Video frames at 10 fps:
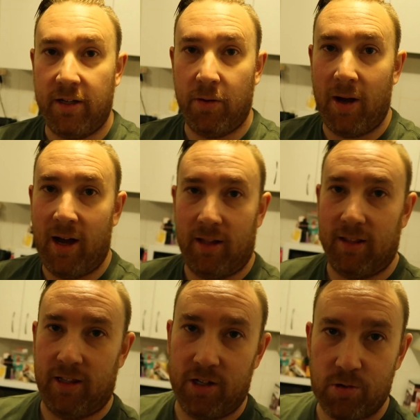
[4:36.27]
You are
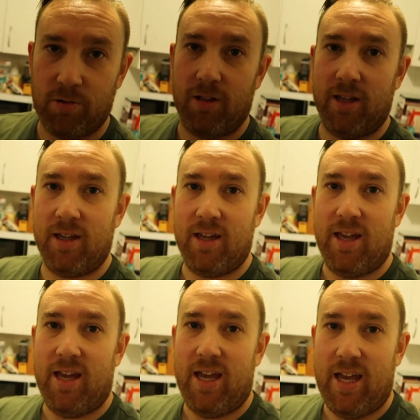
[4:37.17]
literally
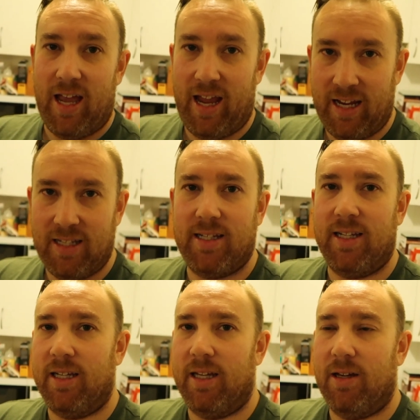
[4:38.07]

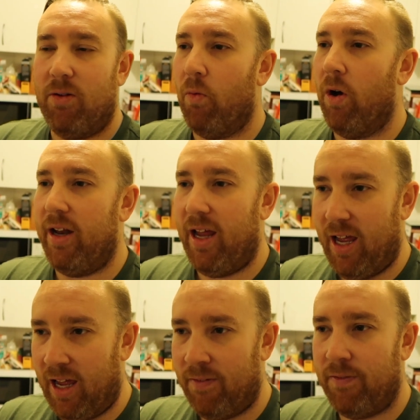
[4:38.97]
eating
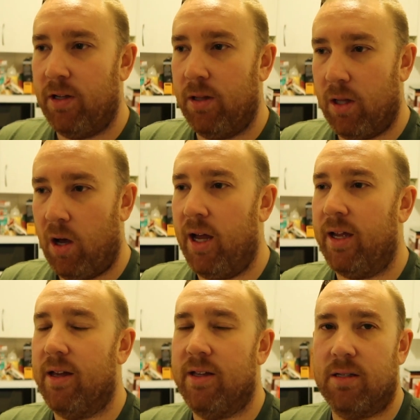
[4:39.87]
whatever you
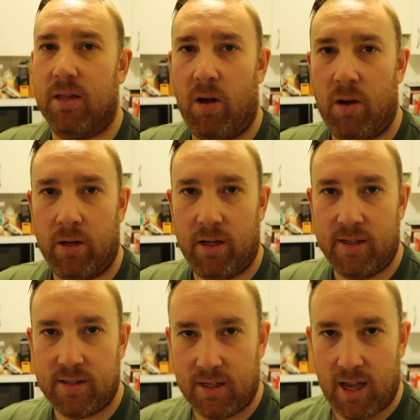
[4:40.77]
like as long
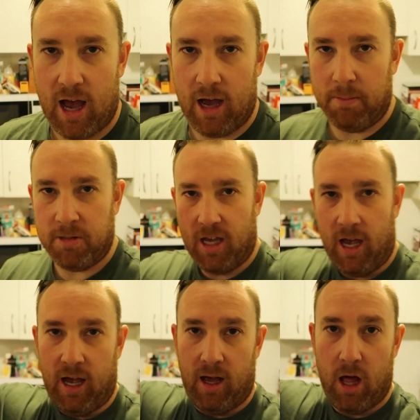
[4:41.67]
as the carbs
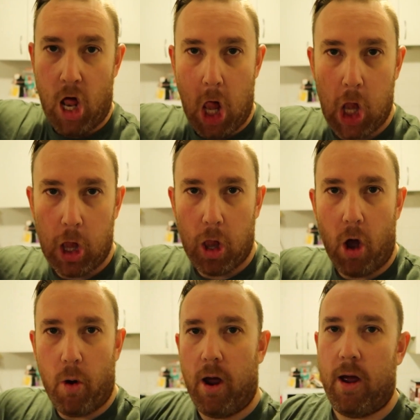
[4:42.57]
are
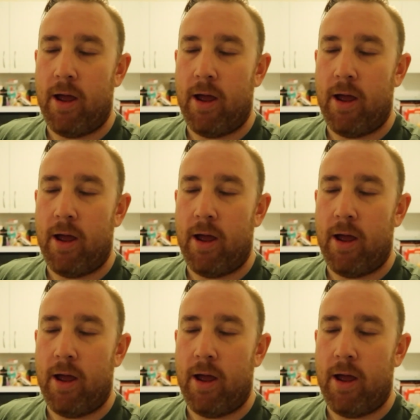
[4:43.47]
low.